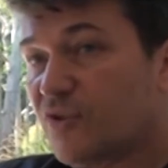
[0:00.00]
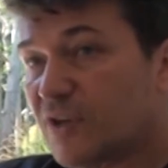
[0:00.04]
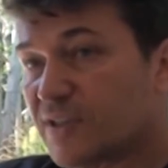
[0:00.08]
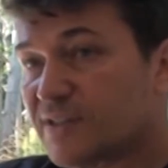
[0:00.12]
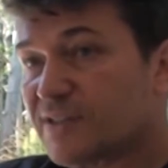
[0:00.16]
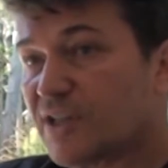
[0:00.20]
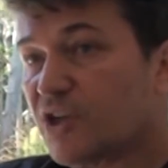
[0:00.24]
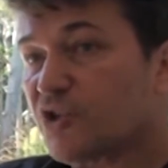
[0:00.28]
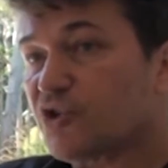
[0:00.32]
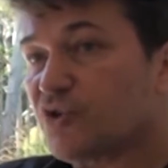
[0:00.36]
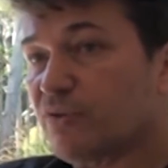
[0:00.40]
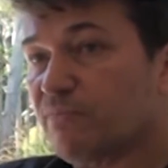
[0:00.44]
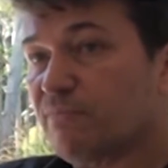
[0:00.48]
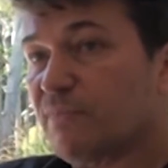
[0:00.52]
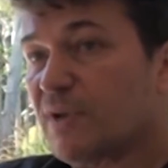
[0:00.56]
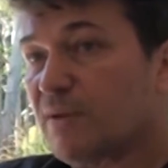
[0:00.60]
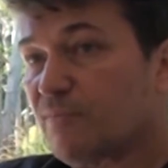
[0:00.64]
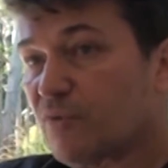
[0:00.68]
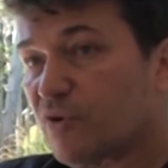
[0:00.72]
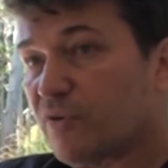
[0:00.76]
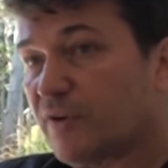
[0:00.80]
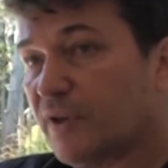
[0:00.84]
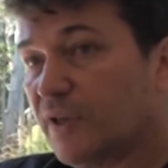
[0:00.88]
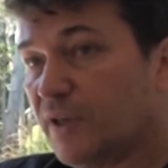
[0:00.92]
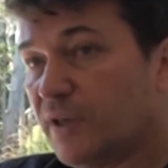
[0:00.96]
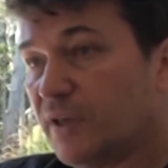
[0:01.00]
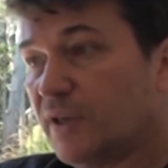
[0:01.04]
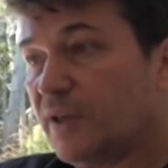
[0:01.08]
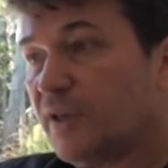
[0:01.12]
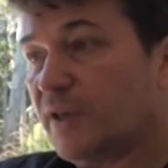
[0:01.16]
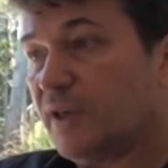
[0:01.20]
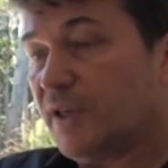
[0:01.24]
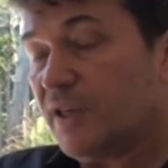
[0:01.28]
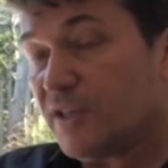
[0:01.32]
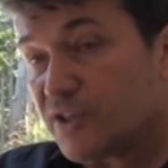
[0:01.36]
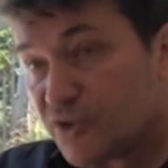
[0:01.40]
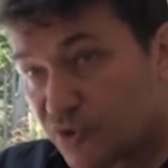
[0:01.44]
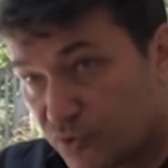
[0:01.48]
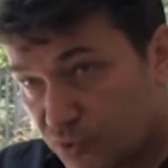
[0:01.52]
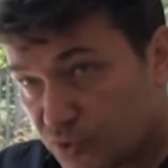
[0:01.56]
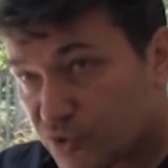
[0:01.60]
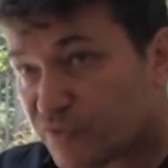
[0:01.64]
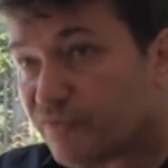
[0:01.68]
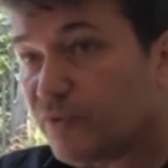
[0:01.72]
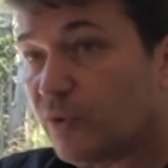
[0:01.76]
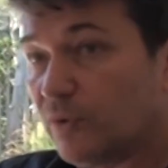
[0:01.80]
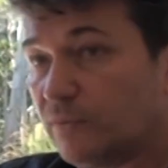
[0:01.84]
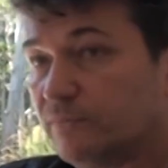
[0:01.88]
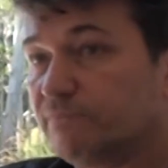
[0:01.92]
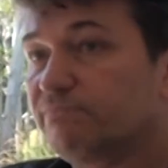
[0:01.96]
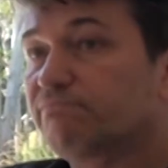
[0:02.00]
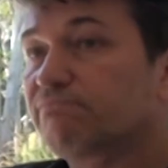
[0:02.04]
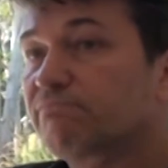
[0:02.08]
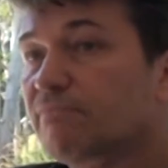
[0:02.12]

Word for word: translation memory is useful,